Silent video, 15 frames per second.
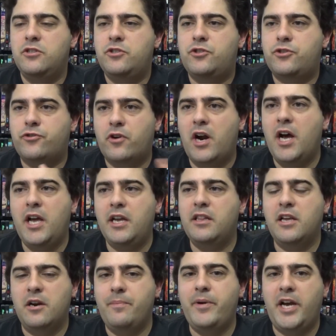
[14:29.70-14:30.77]
trying
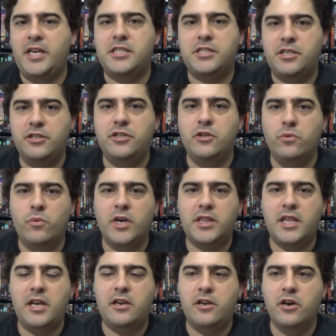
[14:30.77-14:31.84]
their best to do what
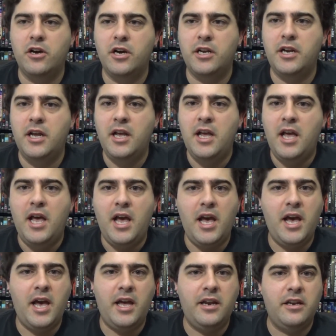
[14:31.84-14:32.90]
they could,
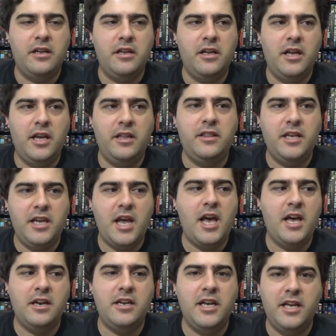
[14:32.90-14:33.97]
and in the
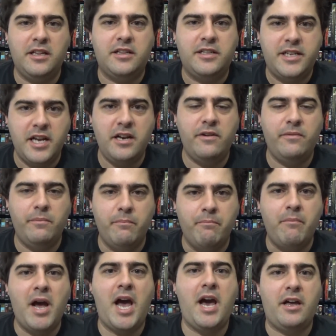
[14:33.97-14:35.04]
end, it didn't
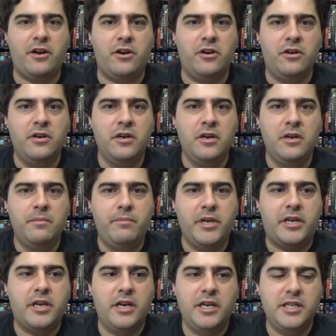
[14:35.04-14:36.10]
matter,
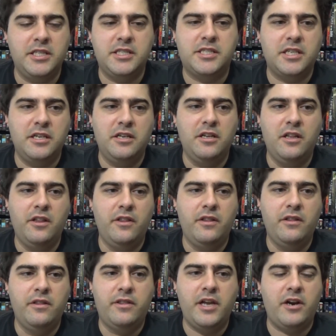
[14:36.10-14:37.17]
because
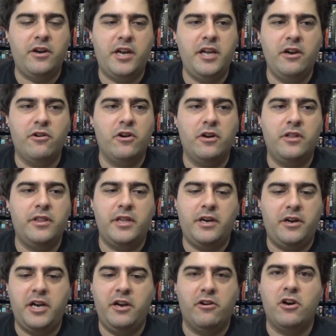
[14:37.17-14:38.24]
their
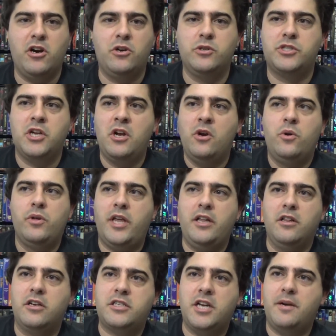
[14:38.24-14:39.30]
heroes who they
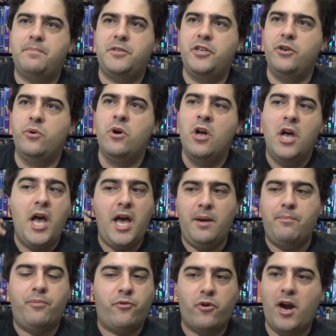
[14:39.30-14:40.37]
looked up to
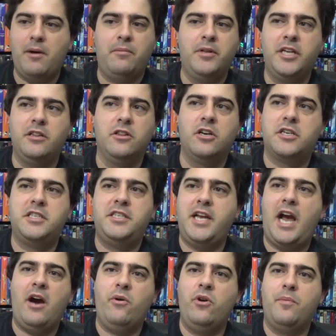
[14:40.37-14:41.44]
and probably looked
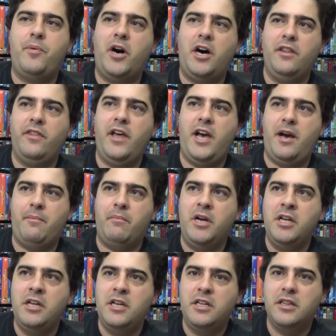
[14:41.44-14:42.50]
down upon them,
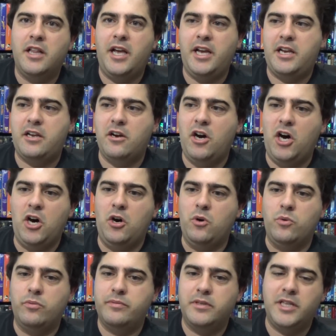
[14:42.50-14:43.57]
like
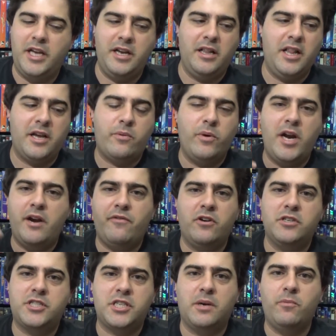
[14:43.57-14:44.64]

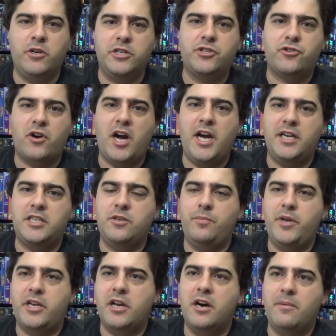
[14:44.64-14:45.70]
whenever someone tried to
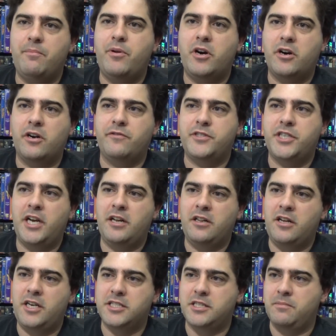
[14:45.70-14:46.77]
become part of Channel
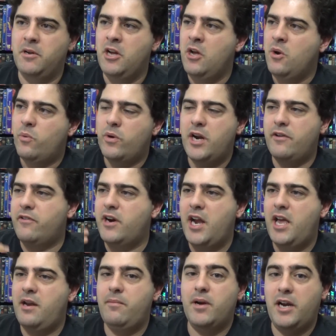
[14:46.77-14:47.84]
Awesome, whenever
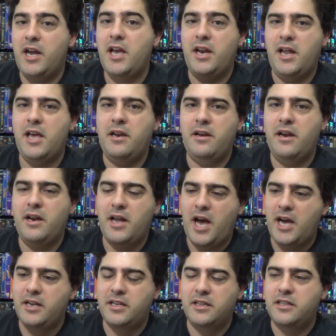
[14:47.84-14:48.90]
anybody, and
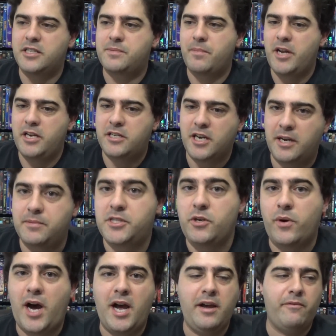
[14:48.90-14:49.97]
I did this many times too,
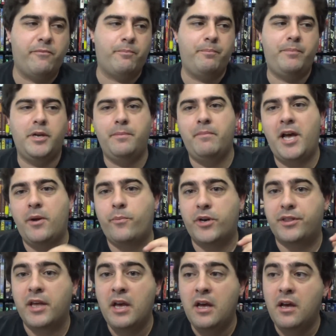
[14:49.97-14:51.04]
I have been met
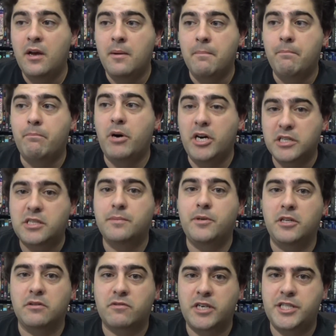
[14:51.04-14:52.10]
with
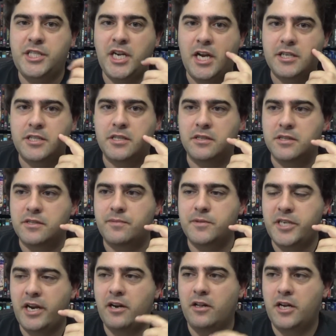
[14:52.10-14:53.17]
multiple rejections from
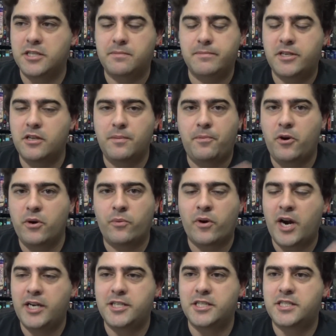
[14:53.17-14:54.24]
Channel Awesome to the point
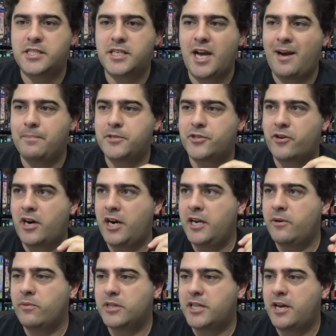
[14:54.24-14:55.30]
where I just stopped
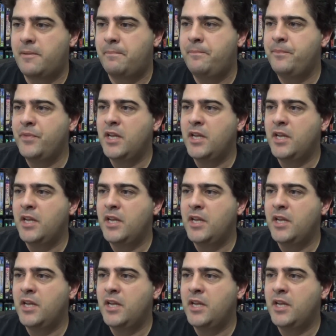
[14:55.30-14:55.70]
trying with them.